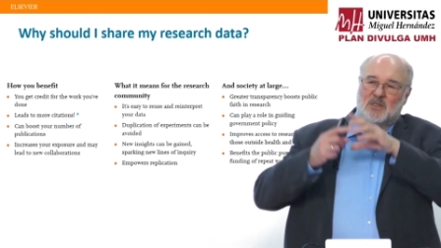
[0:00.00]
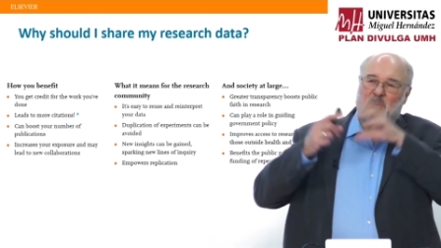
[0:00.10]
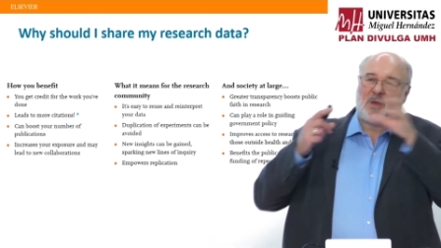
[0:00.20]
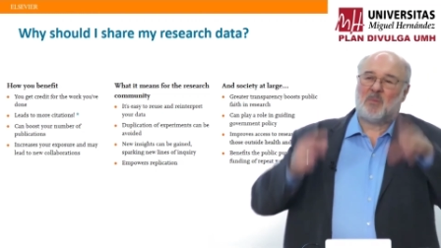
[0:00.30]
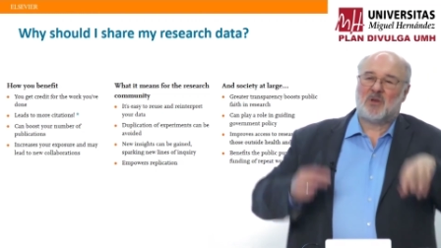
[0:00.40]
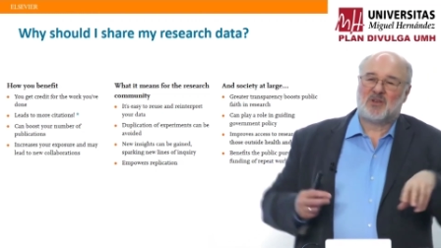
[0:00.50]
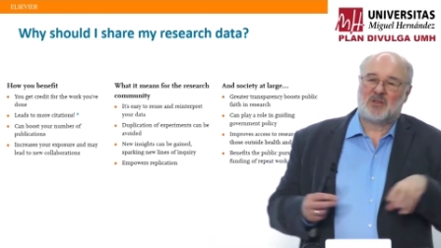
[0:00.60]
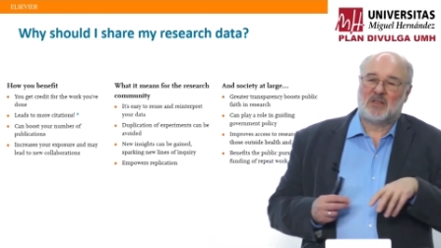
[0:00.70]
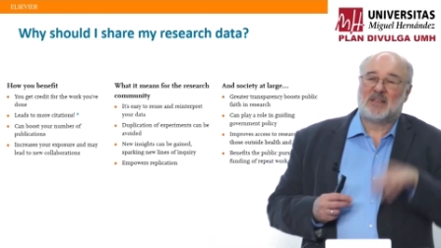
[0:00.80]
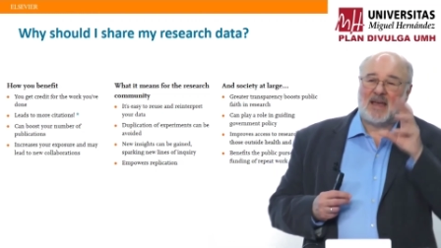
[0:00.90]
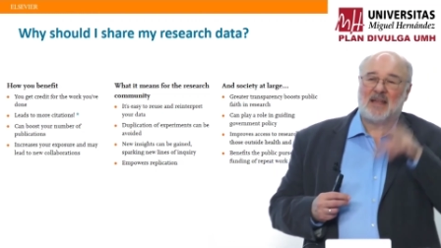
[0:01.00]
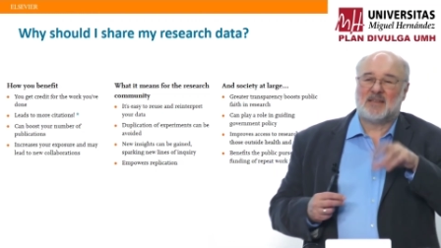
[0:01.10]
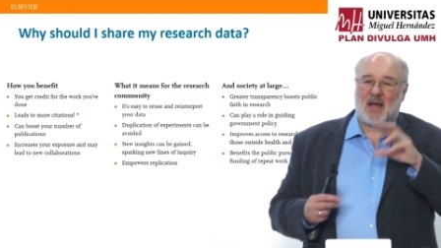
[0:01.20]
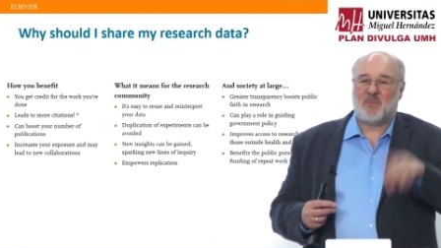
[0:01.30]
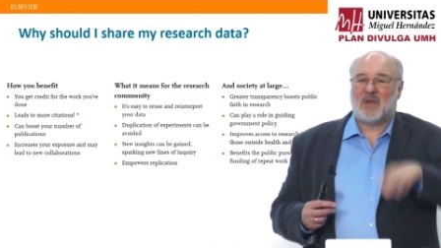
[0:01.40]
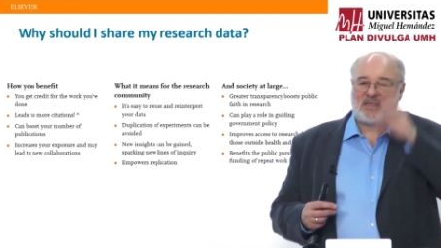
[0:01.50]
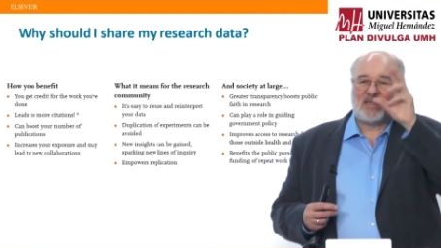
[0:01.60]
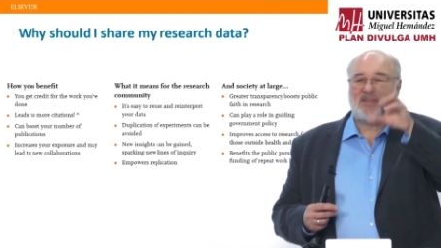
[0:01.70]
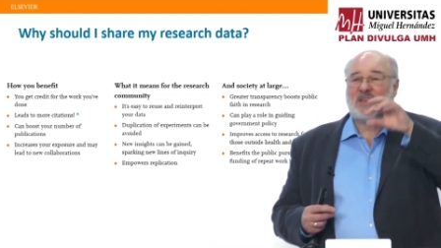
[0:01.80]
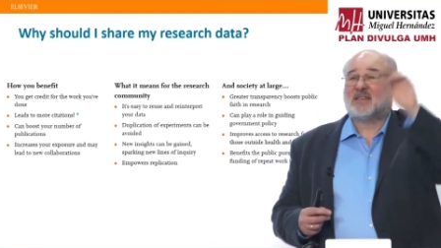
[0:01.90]
publish the data up there
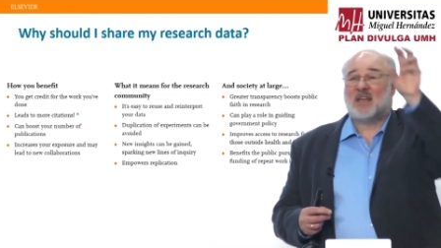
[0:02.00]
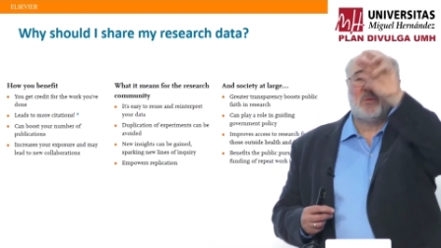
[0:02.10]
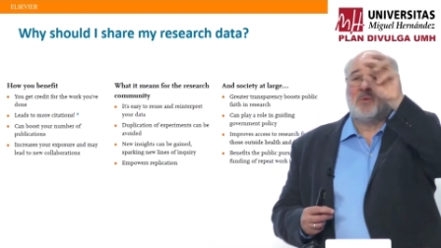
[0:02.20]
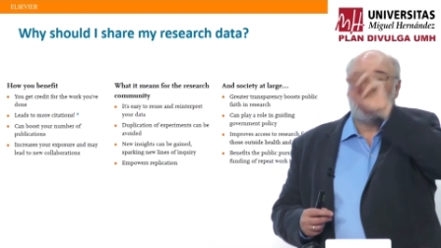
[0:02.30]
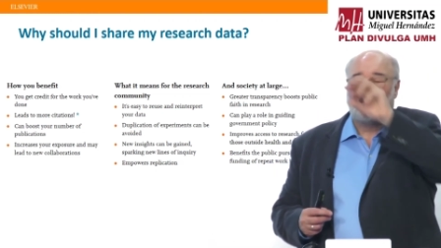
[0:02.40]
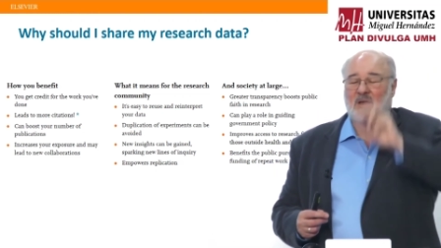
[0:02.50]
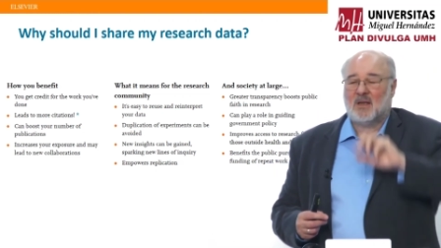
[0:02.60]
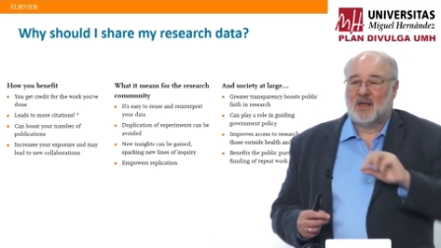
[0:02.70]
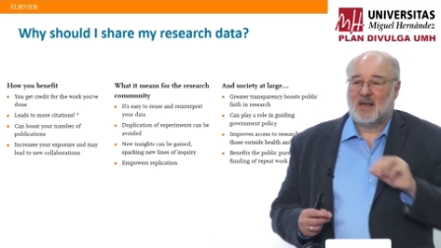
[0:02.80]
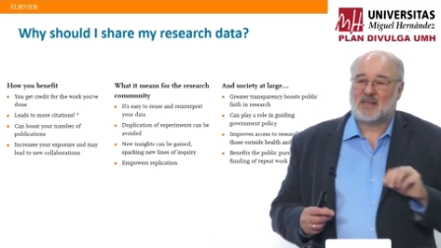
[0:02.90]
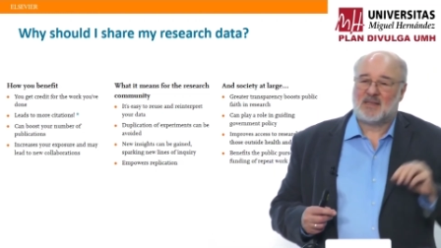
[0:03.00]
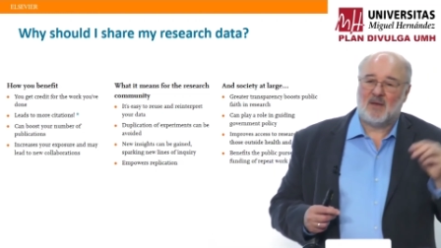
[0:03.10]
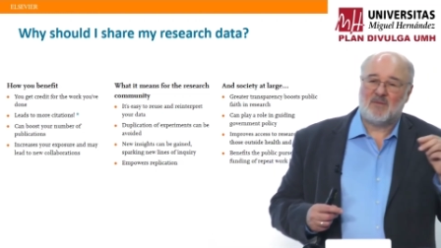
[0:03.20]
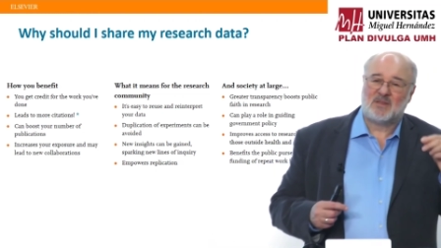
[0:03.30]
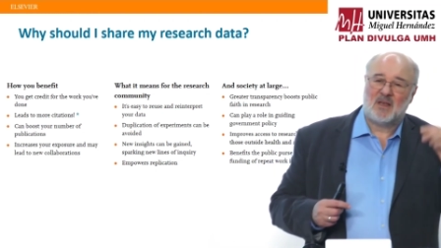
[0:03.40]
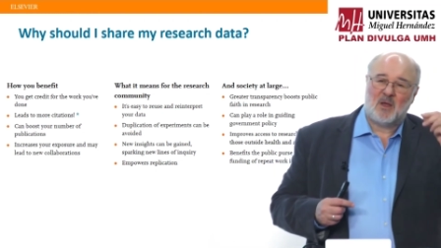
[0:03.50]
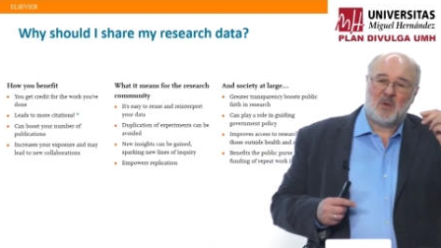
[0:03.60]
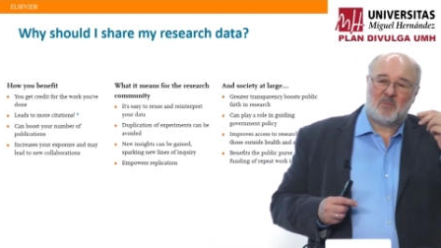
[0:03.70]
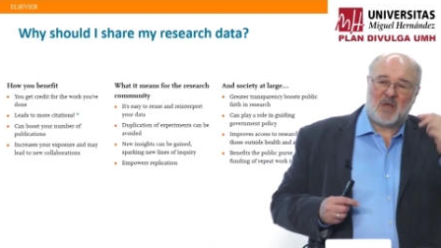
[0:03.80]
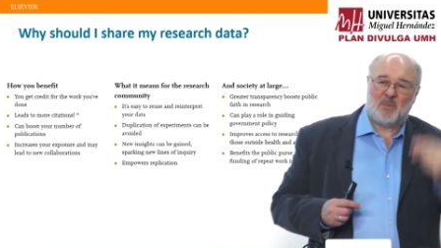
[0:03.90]
saying this didn't work. It saves
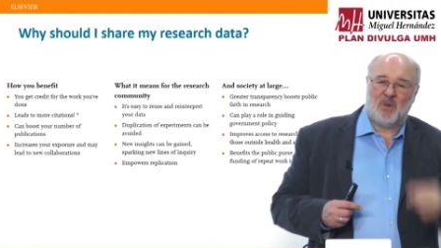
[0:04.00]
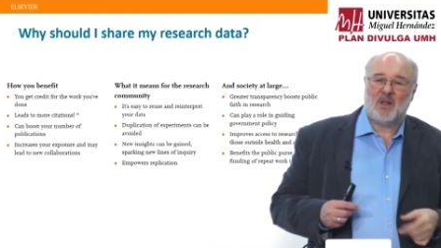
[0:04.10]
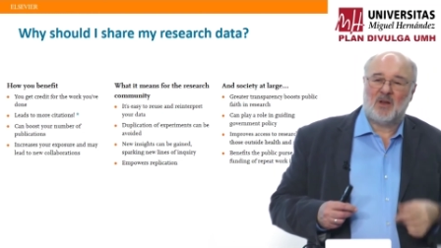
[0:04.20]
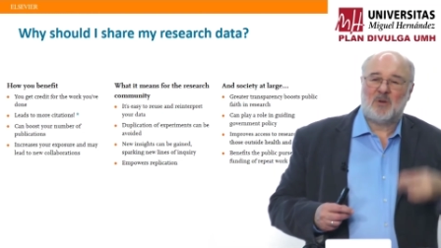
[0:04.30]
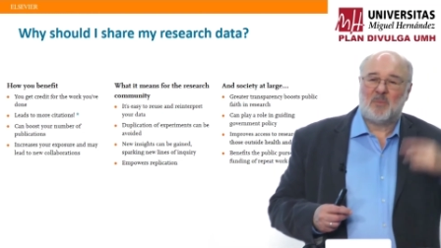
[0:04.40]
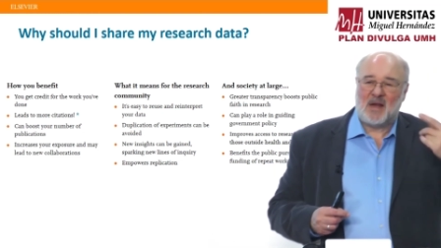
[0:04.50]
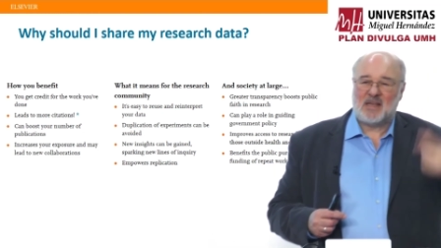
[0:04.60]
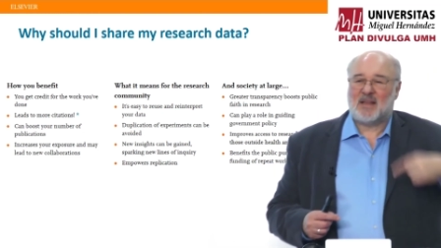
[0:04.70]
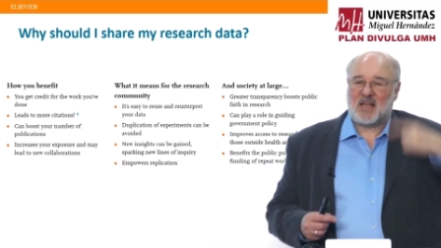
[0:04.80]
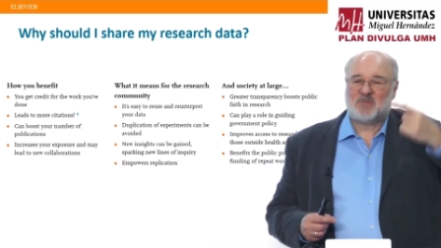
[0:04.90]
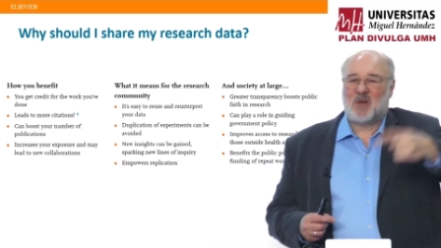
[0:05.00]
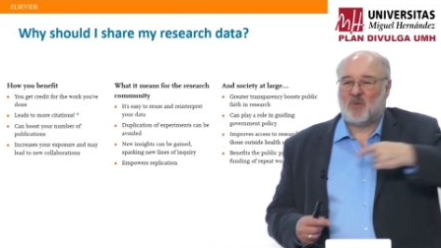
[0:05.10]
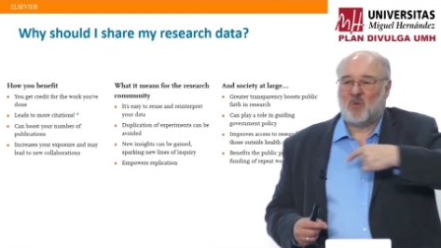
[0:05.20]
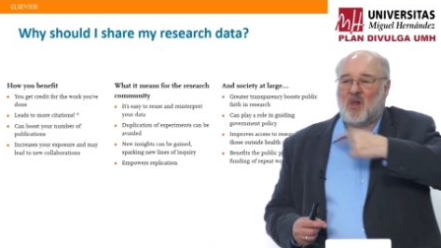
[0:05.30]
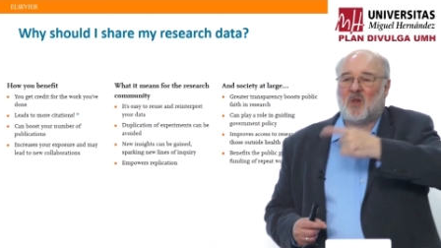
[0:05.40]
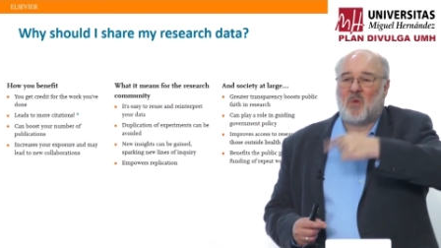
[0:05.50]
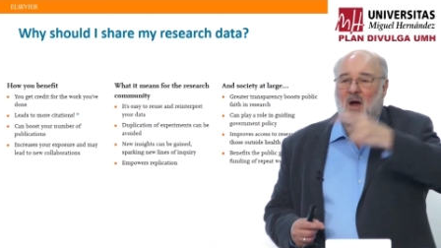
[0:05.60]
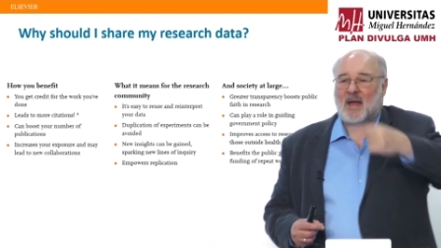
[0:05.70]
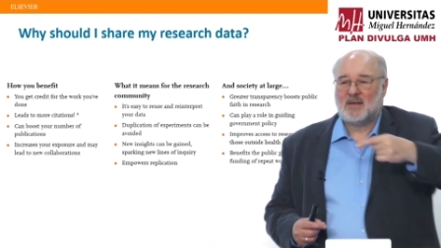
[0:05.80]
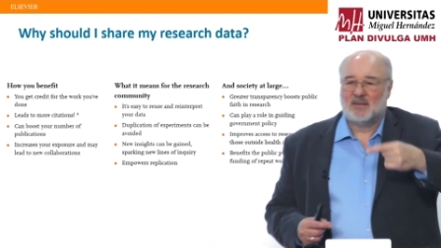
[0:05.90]
people repeating that experiment
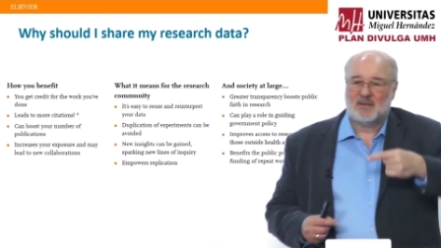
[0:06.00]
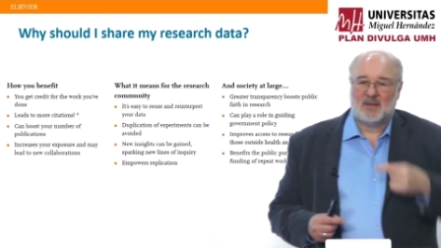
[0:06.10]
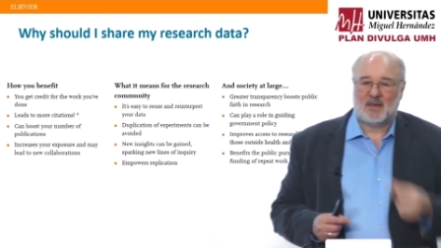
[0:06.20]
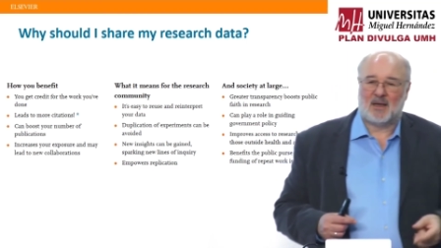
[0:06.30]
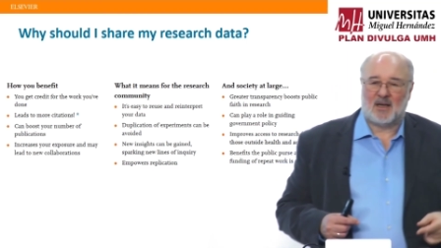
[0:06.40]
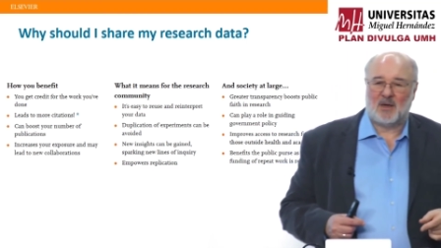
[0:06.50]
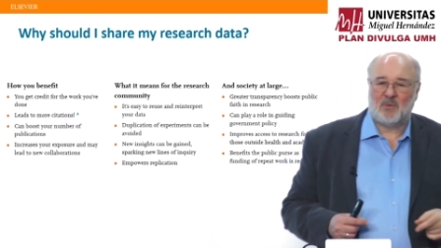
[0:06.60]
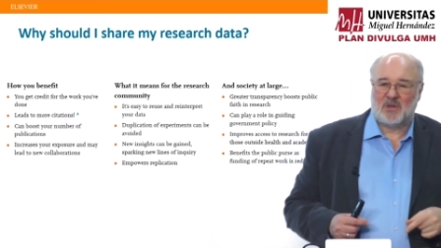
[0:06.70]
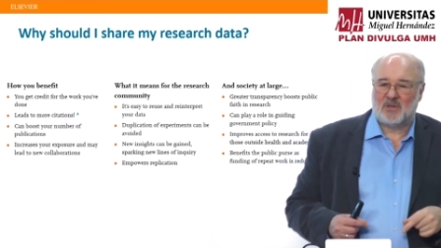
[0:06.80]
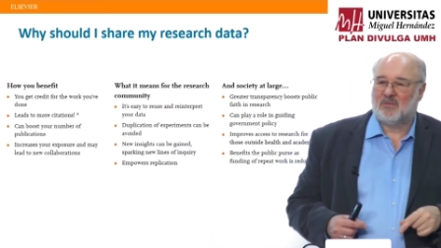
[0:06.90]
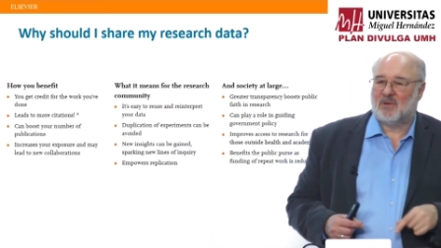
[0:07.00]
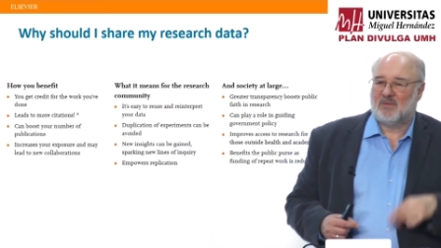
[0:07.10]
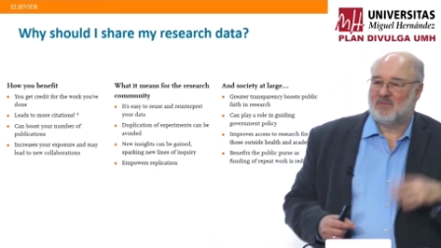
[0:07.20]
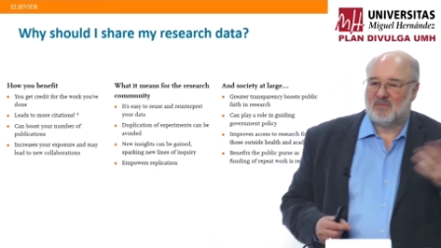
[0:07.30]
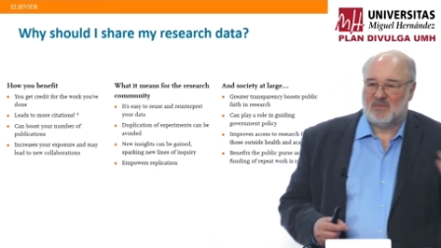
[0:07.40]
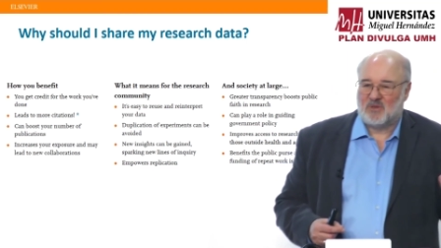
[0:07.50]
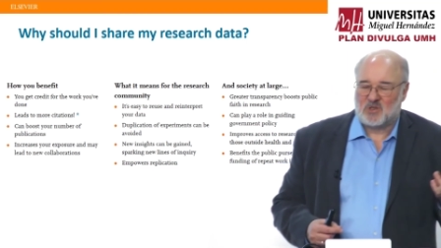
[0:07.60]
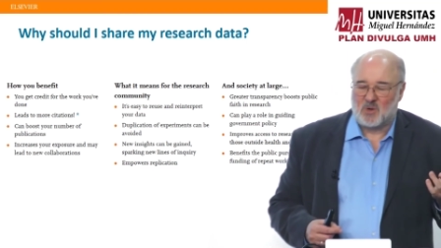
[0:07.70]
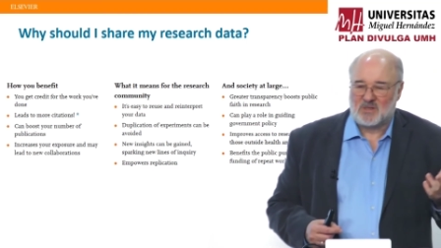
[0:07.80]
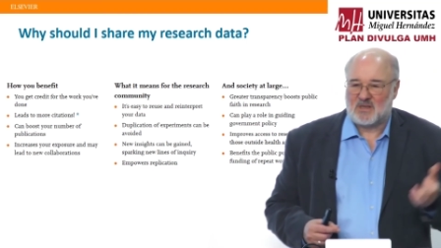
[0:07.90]
worldwide with
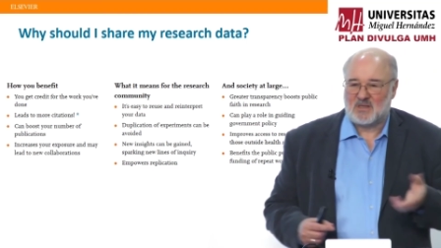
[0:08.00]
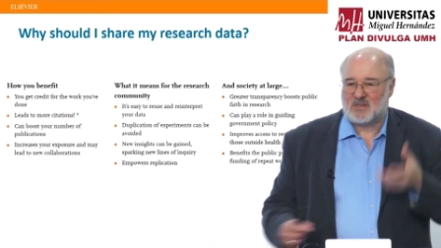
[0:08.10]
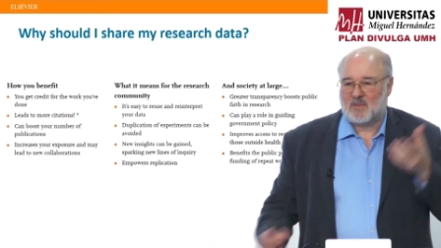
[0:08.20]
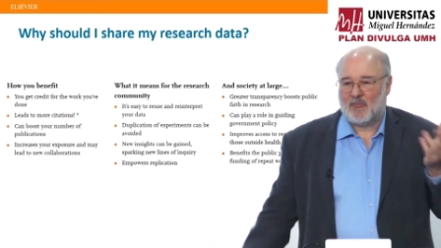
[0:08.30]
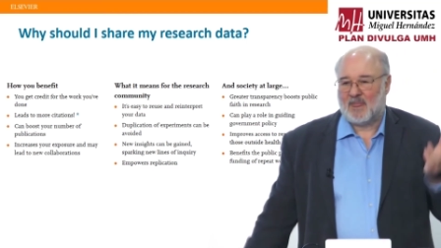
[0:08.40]
resources,